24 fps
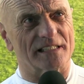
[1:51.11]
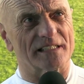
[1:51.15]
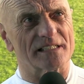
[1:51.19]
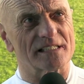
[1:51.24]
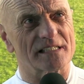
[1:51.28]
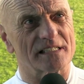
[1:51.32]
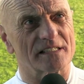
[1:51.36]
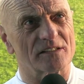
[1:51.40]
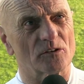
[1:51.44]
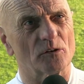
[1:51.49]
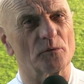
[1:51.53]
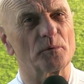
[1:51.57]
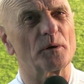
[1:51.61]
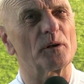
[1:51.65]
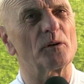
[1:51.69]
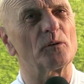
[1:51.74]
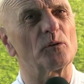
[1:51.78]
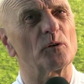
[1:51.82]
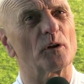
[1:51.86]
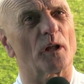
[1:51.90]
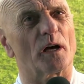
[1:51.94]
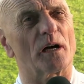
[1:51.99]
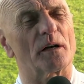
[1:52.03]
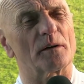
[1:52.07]
So we know
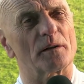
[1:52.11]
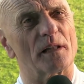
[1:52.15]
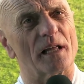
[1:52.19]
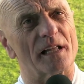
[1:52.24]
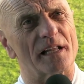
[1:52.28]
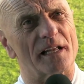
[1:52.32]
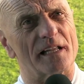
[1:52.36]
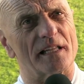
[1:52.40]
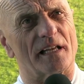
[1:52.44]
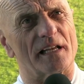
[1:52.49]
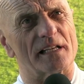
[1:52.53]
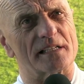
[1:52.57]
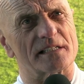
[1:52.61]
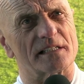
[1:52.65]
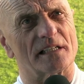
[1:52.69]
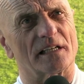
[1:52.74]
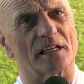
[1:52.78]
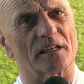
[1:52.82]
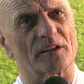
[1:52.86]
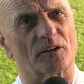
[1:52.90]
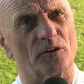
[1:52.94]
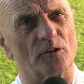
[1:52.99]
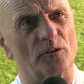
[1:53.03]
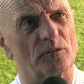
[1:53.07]
that's a
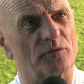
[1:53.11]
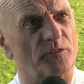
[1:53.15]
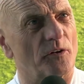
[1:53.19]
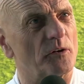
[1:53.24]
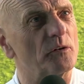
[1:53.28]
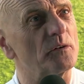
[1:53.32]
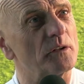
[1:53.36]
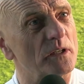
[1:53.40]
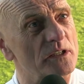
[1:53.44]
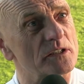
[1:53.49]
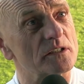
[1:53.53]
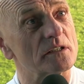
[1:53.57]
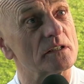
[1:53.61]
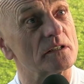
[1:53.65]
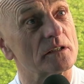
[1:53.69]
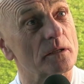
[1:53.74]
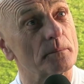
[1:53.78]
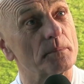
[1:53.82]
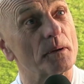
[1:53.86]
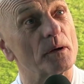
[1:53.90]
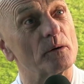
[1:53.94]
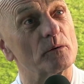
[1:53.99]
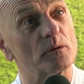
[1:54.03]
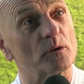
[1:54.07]
good foundation to
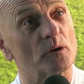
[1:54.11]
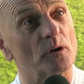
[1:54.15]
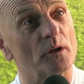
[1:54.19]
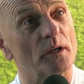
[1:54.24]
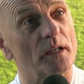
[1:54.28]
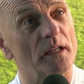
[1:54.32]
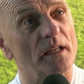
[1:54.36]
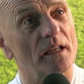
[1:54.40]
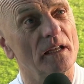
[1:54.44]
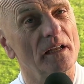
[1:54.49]
build on. Eh?